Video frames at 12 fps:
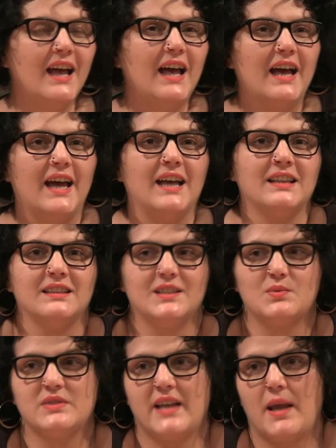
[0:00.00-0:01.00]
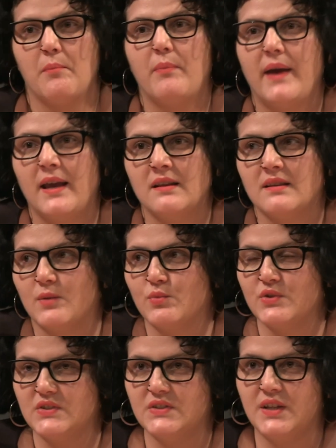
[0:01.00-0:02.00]
And this was a campaign that
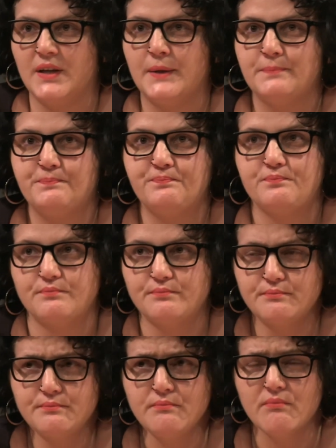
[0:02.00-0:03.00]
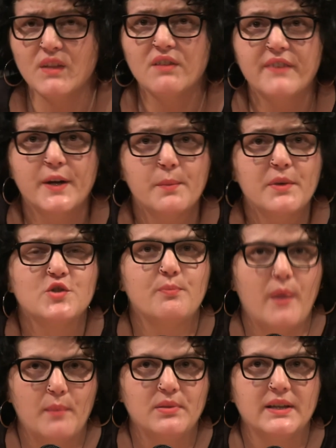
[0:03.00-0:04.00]
was very much
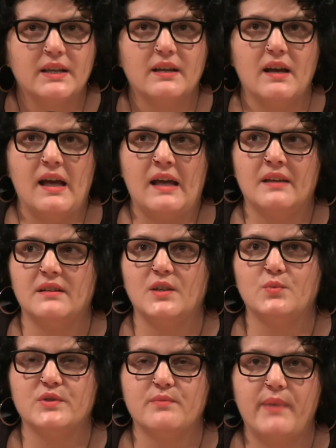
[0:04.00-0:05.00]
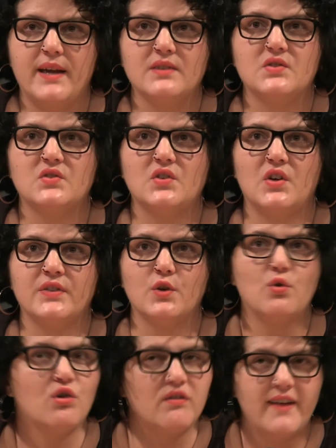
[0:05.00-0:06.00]
public, and it was based on the
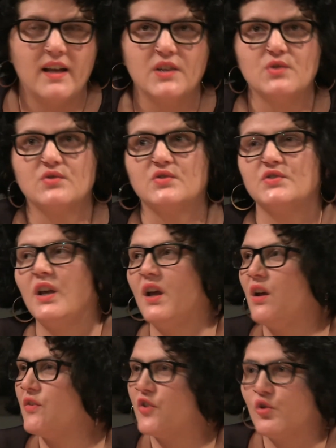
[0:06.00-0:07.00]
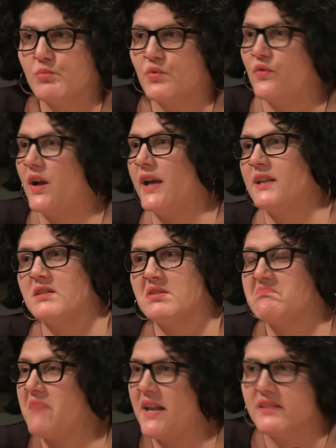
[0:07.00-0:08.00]
core values, human
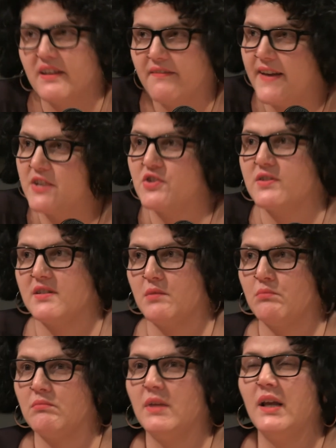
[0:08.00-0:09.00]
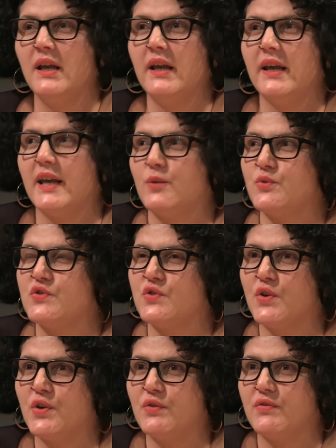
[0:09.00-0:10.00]
rights, anti-fascism. It was
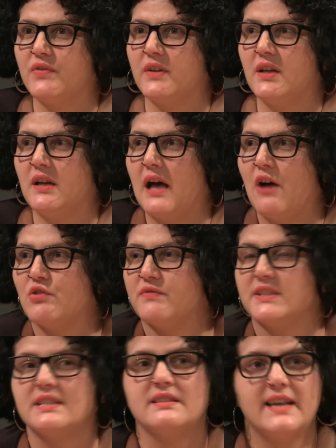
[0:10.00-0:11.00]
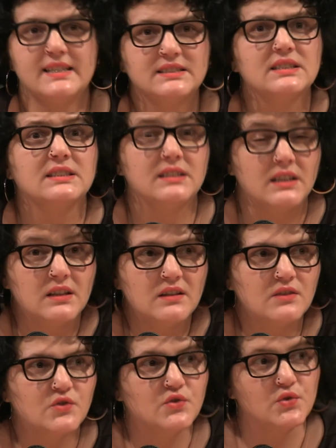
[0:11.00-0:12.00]
sort of out of
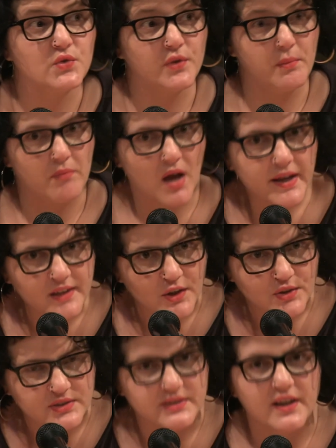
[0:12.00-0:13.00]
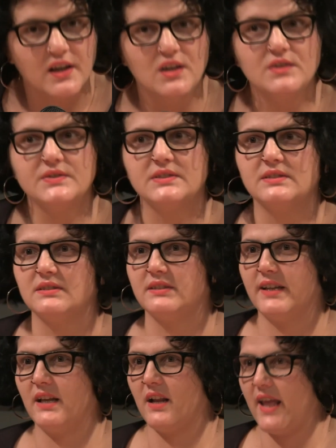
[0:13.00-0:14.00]
necessity to remind ourselves
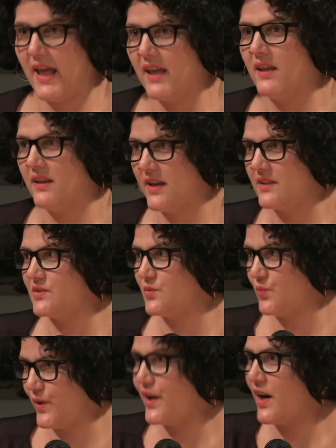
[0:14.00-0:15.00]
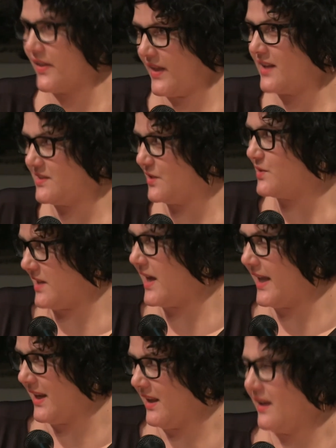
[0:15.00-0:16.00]
that, hey, yes, we are that
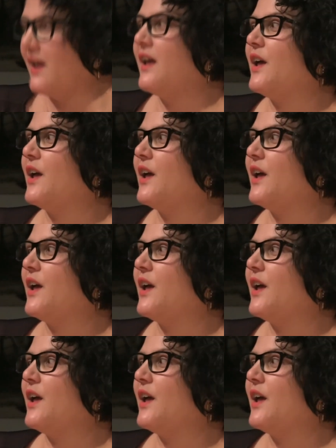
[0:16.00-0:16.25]
society.